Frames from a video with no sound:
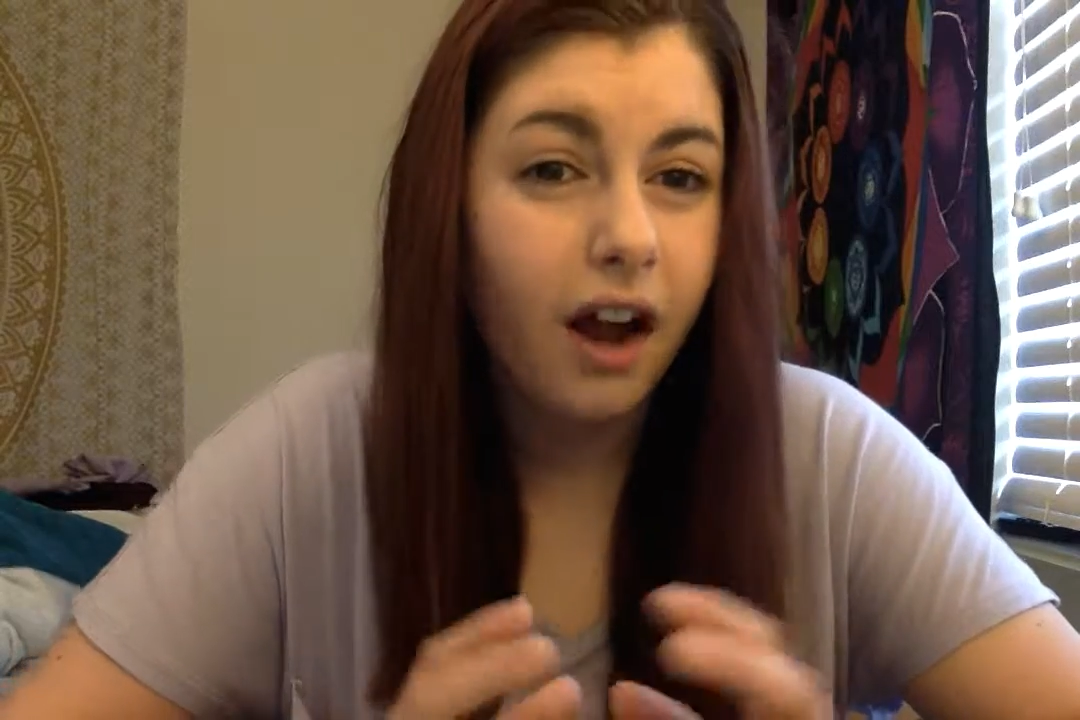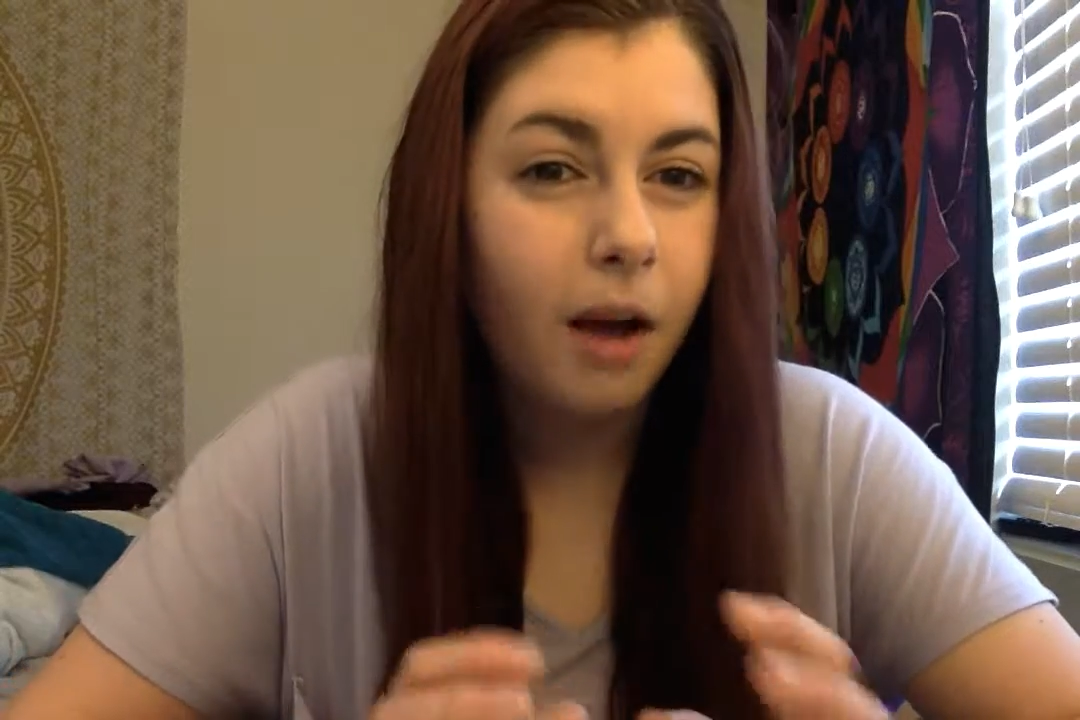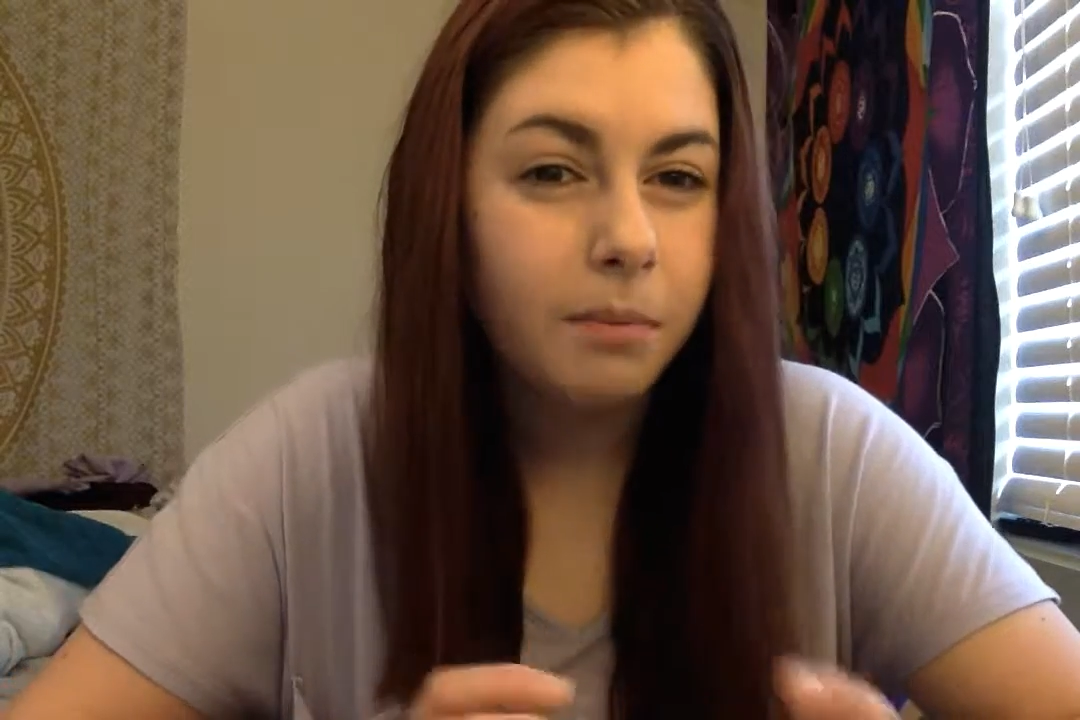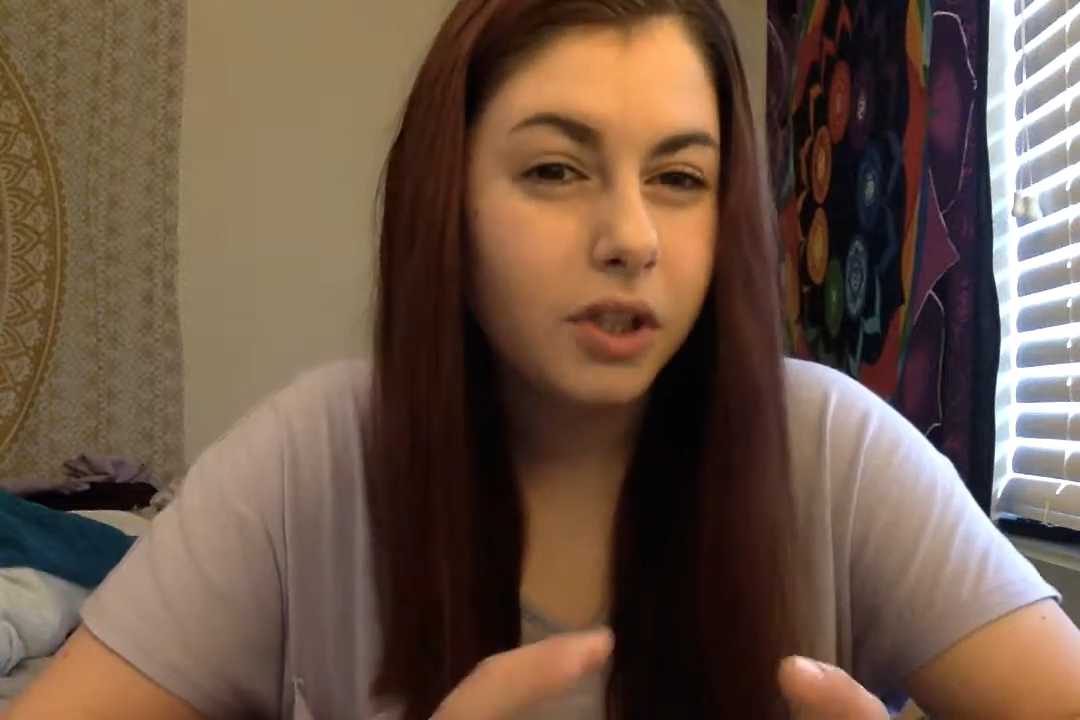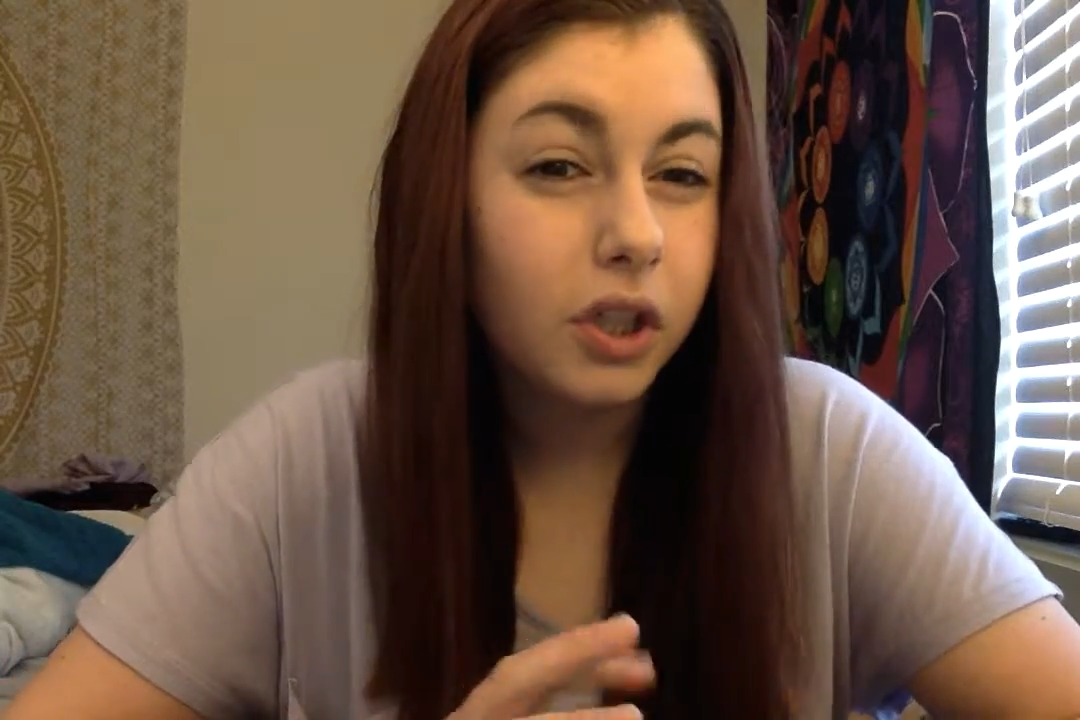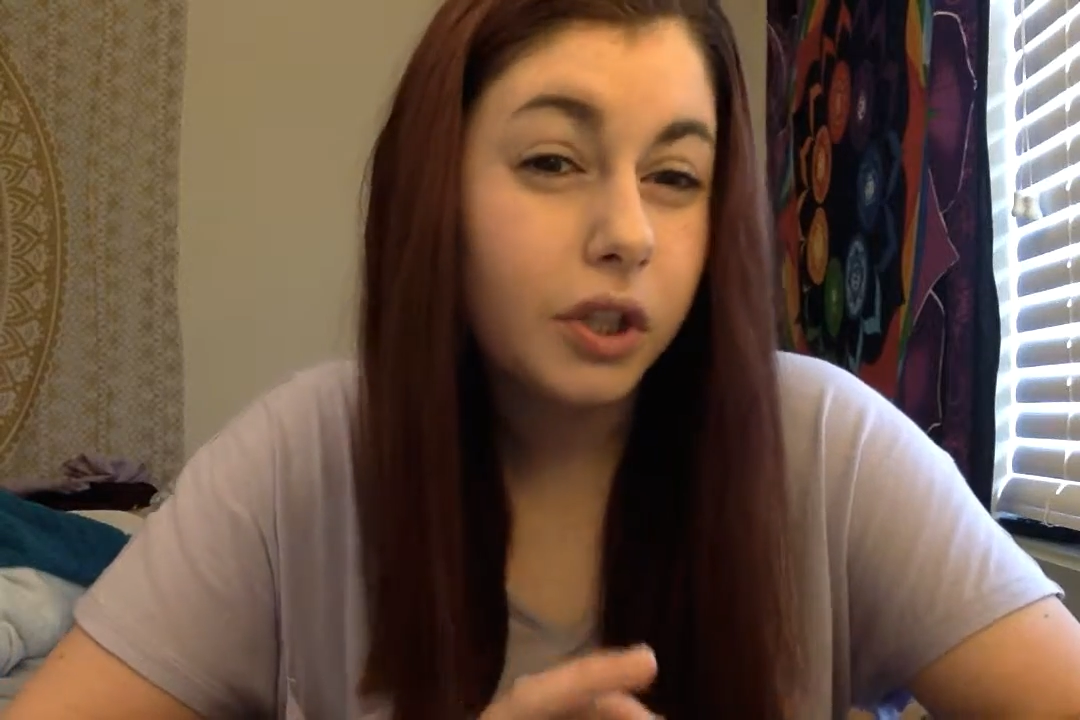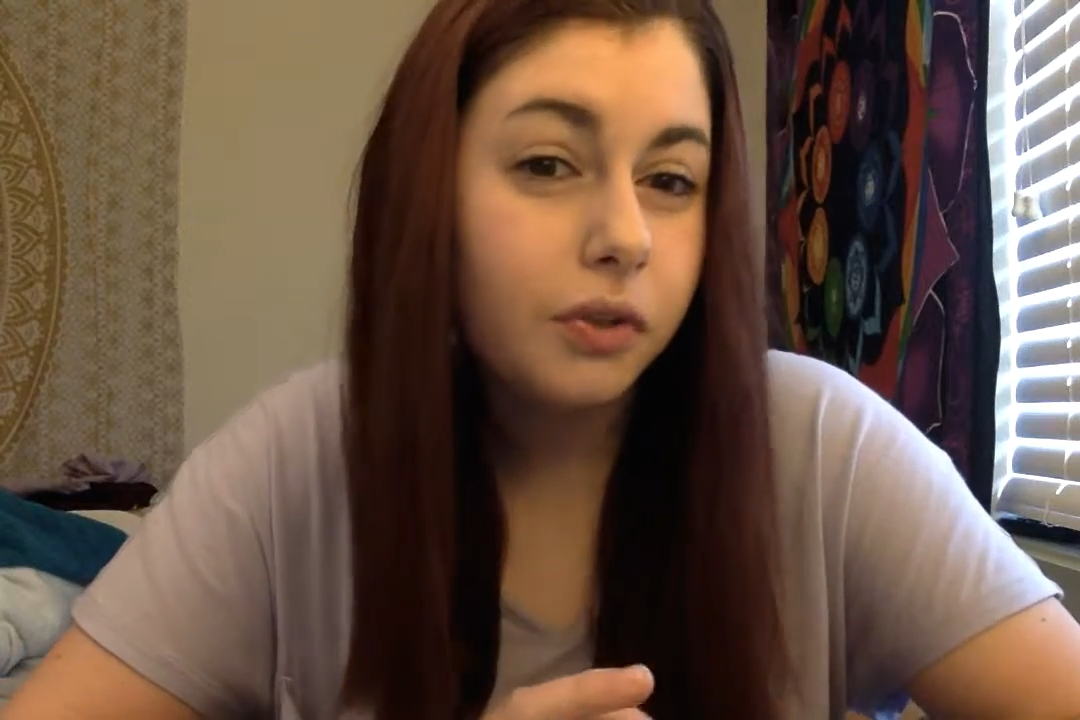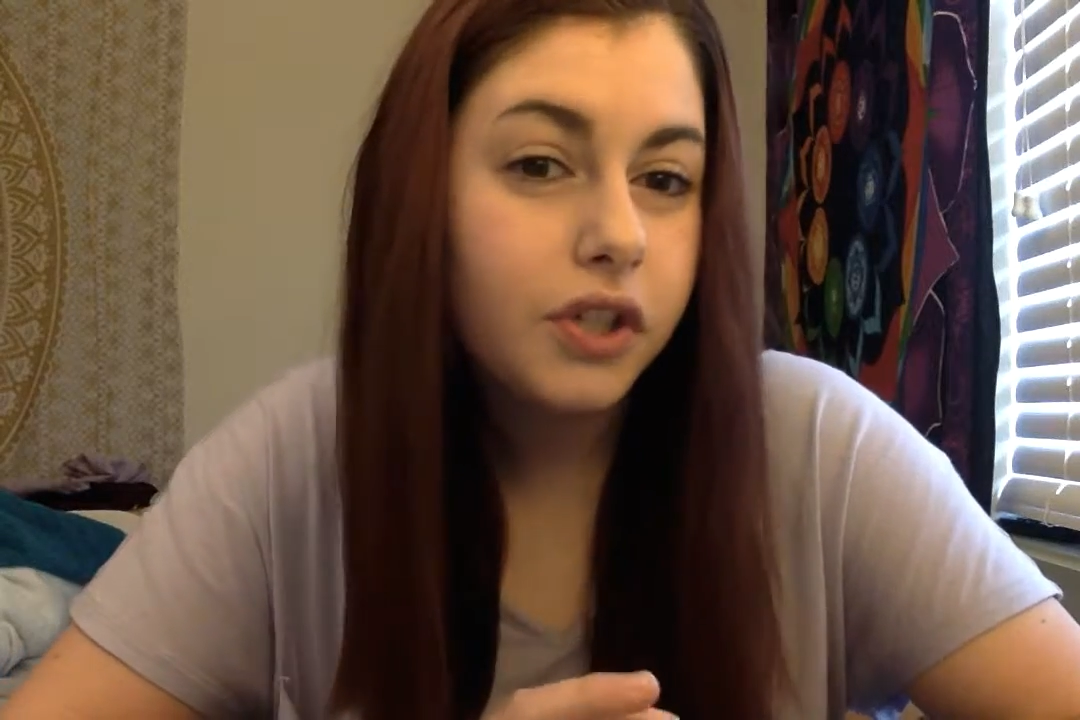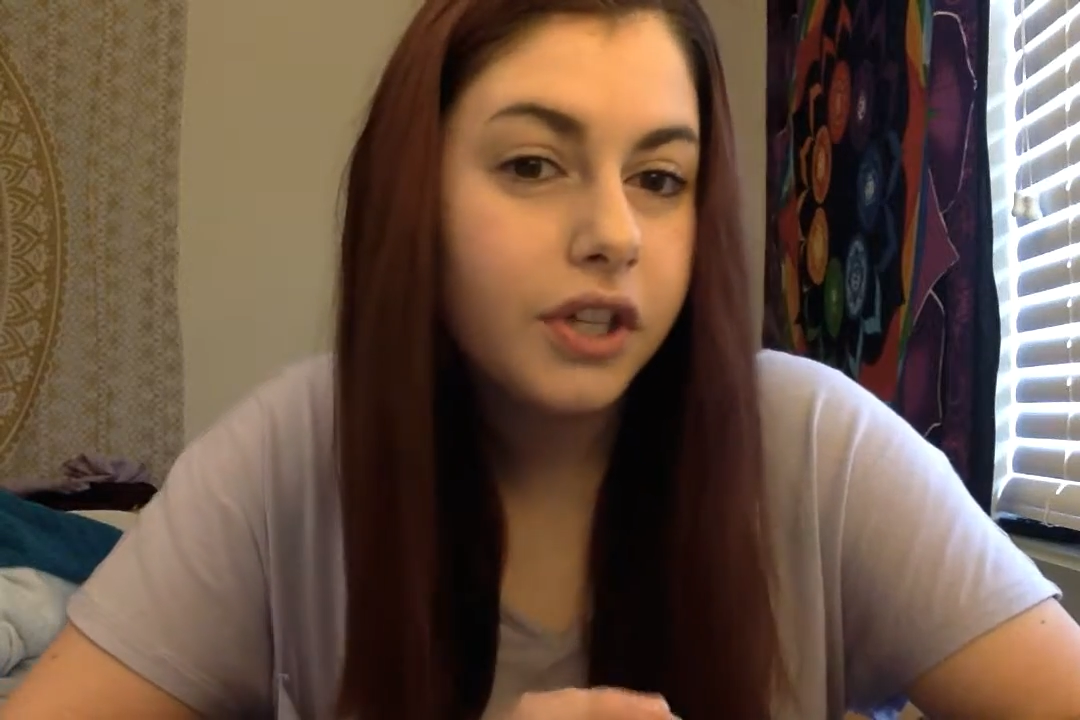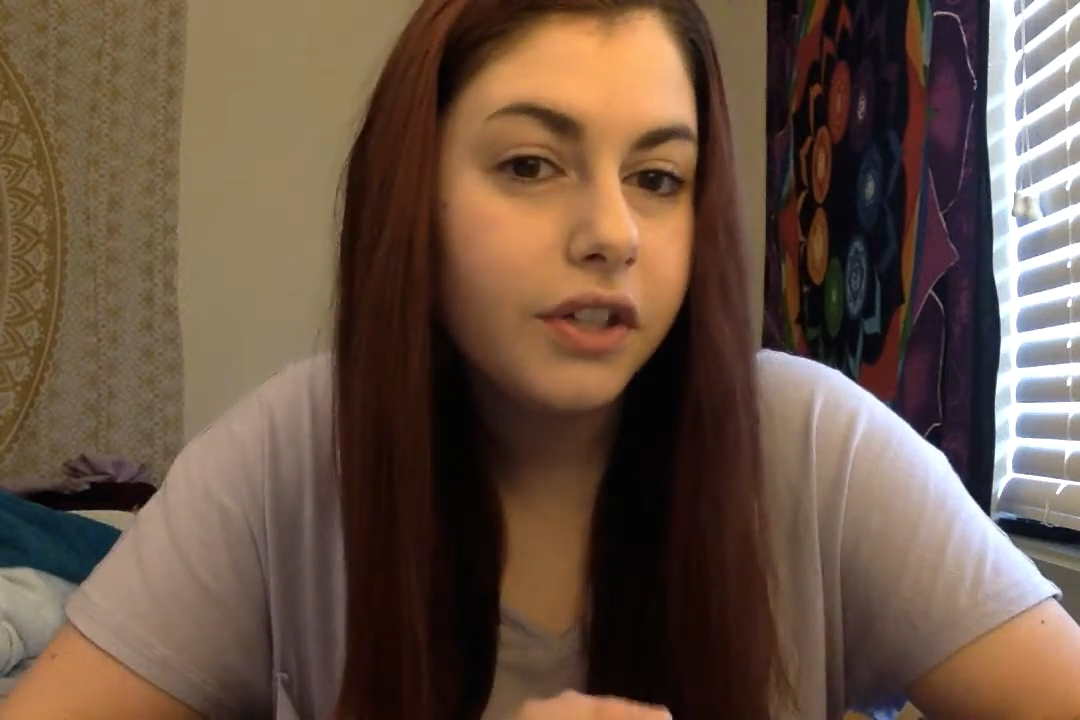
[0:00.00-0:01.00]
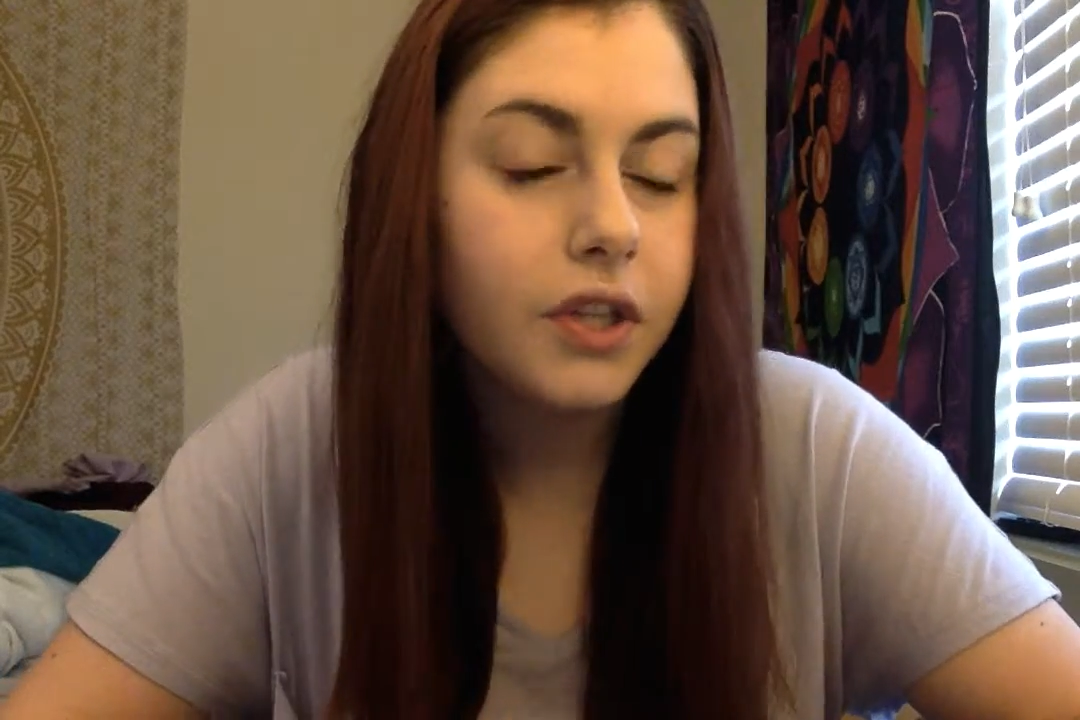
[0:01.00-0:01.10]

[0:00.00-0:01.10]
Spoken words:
optical illusion,